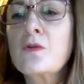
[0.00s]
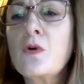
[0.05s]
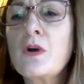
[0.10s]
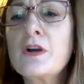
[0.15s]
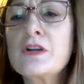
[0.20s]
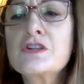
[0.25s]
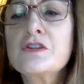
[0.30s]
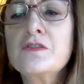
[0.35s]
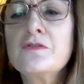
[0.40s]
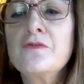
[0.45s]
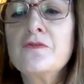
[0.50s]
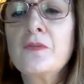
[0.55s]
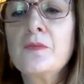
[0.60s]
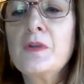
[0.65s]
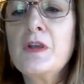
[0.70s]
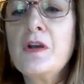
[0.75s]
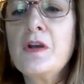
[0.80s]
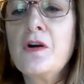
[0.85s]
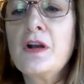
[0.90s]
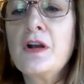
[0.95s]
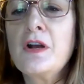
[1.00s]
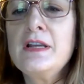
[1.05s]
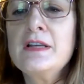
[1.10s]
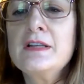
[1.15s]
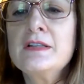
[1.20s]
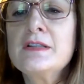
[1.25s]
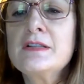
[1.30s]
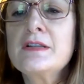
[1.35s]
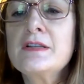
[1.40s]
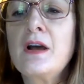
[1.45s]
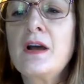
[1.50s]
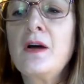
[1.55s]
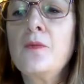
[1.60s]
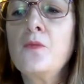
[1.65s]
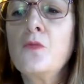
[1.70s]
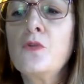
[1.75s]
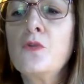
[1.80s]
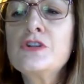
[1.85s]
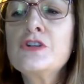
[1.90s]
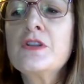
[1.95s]
question from the audience.
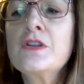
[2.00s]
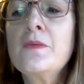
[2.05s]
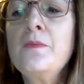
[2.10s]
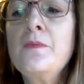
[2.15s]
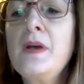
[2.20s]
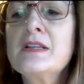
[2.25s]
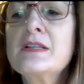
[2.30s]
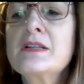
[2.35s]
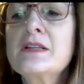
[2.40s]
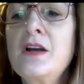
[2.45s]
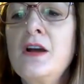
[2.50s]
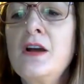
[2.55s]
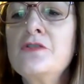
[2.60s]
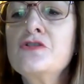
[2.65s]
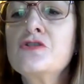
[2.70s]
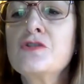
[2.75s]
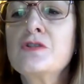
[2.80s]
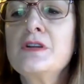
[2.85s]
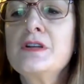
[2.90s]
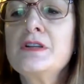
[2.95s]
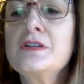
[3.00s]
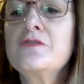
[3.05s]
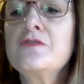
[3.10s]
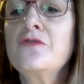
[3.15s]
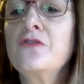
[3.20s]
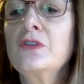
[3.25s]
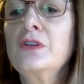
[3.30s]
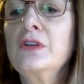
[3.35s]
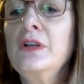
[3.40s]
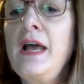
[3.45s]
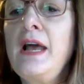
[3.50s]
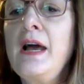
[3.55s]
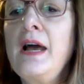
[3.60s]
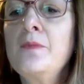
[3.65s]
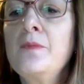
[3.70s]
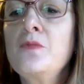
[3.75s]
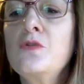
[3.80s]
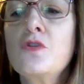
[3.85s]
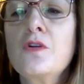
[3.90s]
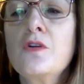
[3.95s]
Which are the best countries for
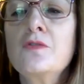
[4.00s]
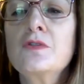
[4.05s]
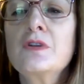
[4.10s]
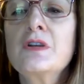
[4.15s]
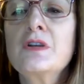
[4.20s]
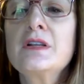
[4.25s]
lab-grown